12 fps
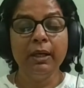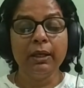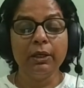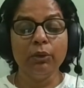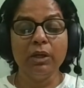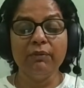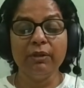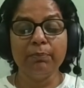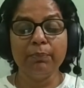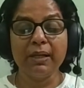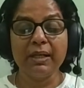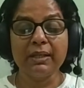you know live
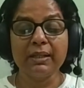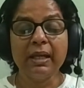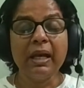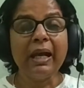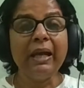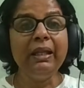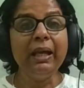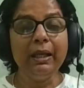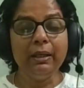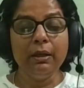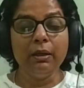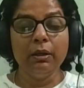at peace and
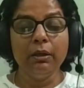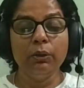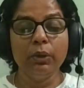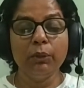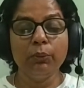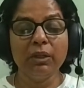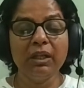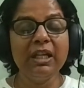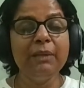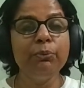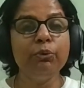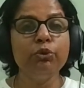then uh, look at what
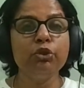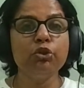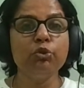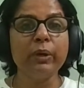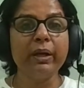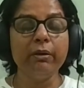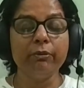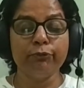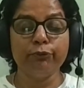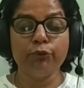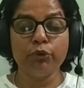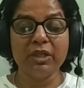hebrews 12
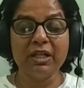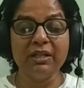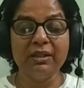14